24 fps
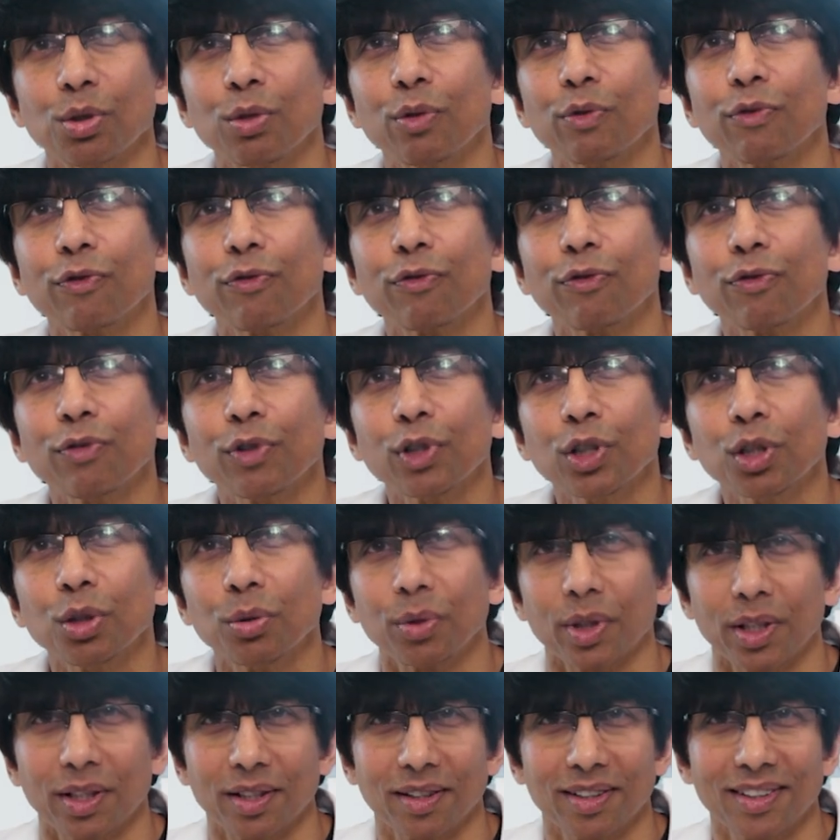to
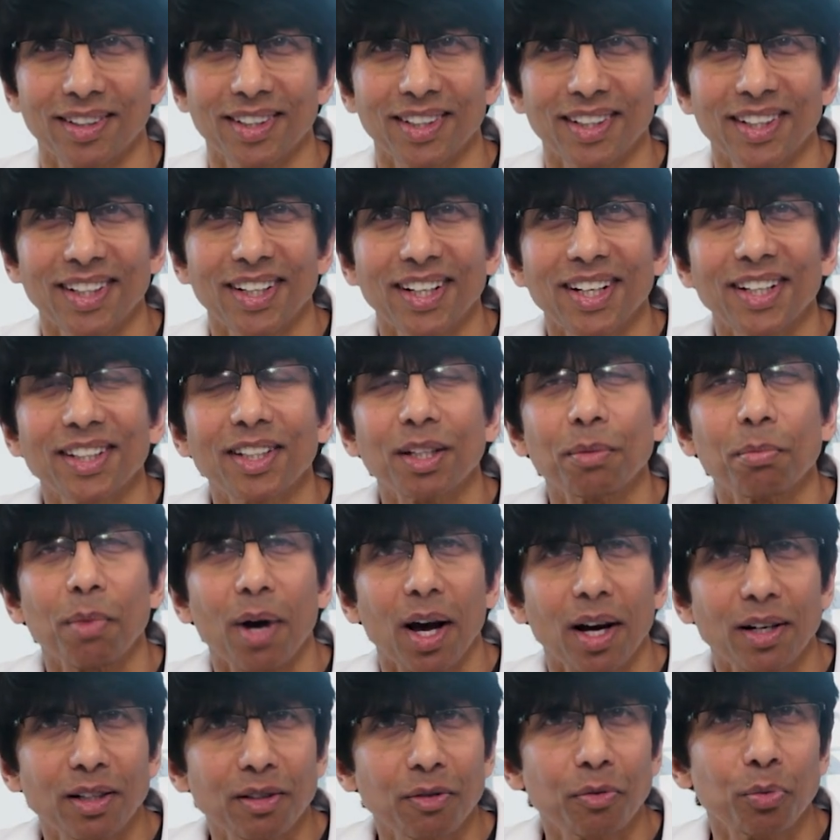fluid, the
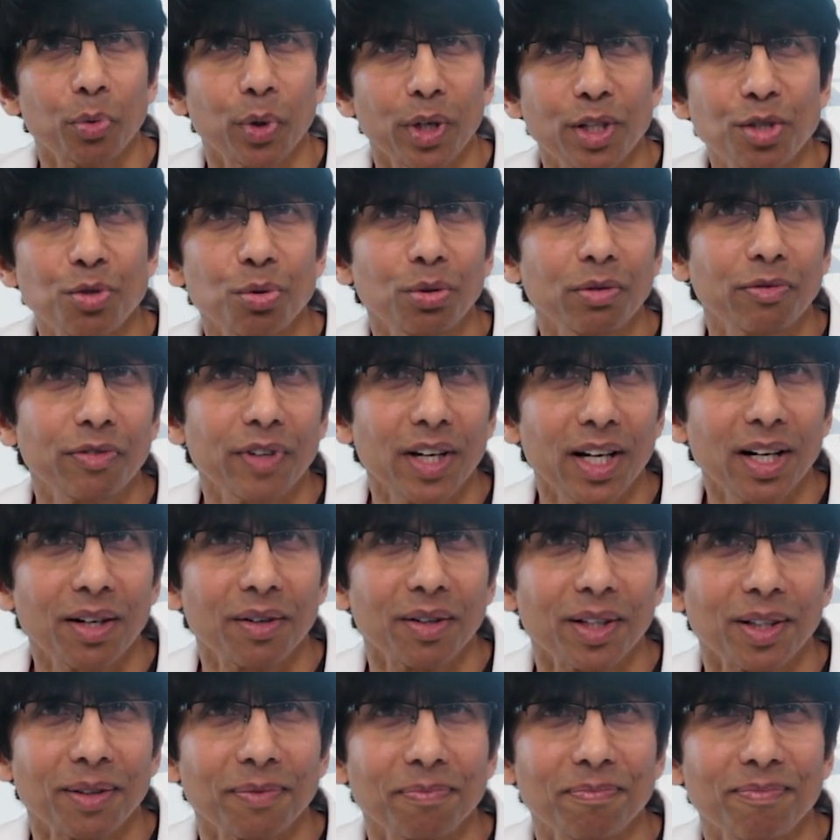amount of which will
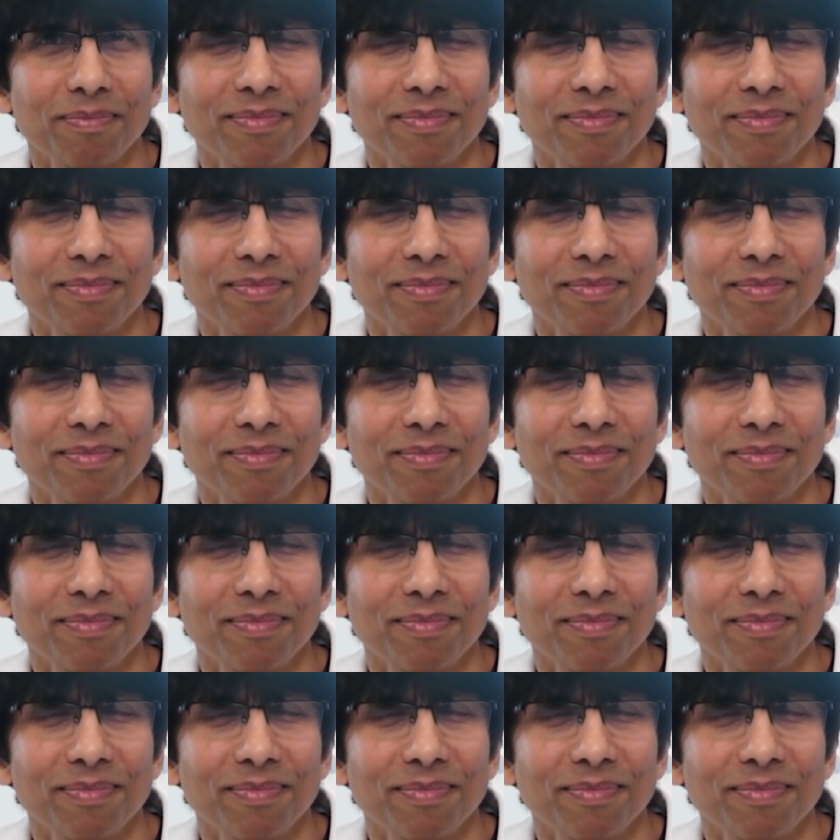vary.